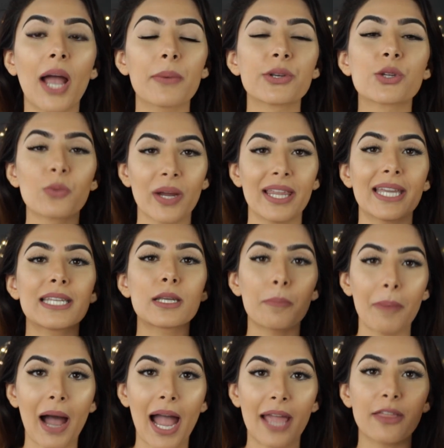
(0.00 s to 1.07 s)
I was willing to
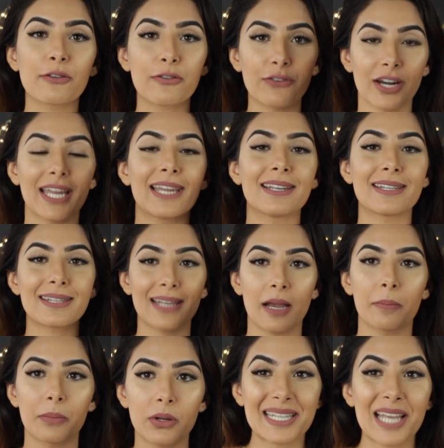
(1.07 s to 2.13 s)
buy the freaking
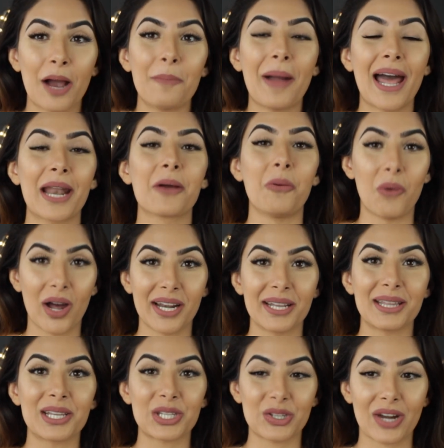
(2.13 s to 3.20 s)
sample. That's how bad I
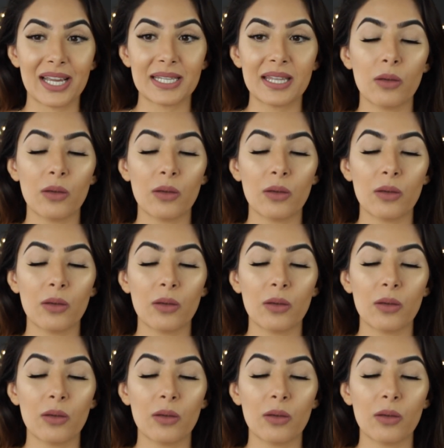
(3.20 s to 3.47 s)
wanted this dress.